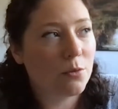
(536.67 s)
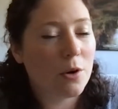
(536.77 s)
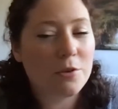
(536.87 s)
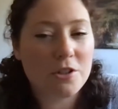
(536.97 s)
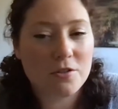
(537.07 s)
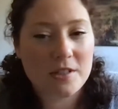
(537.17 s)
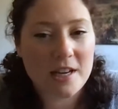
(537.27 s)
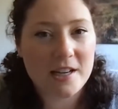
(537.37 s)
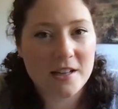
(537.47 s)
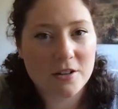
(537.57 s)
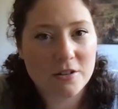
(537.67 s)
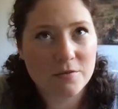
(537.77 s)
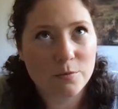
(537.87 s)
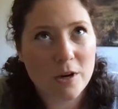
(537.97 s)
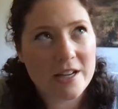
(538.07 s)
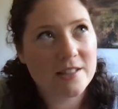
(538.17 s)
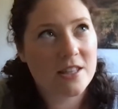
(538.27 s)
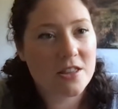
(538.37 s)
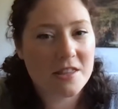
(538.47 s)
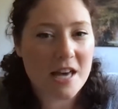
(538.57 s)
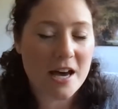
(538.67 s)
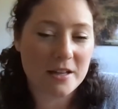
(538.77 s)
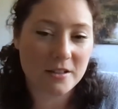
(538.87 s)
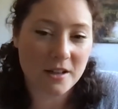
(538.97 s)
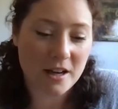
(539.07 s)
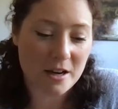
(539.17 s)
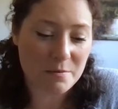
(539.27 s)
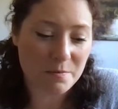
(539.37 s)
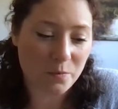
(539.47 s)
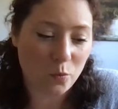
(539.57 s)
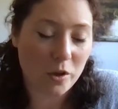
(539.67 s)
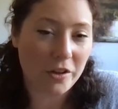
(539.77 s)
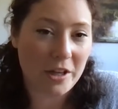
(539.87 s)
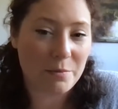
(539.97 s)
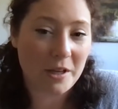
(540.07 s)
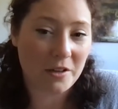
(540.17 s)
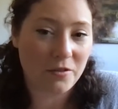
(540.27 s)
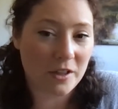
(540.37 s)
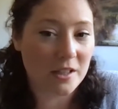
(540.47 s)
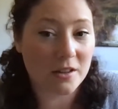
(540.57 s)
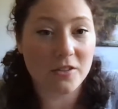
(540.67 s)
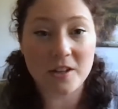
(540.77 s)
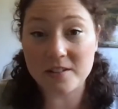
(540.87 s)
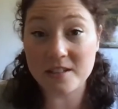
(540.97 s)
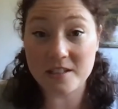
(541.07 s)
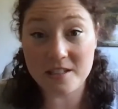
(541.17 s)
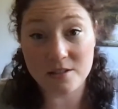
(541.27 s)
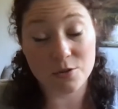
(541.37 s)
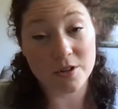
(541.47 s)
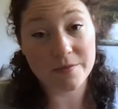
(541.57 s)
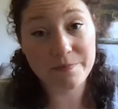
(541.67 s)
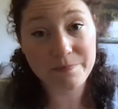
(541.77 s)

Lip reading: what would you say are ways that will then benefit things like dStor?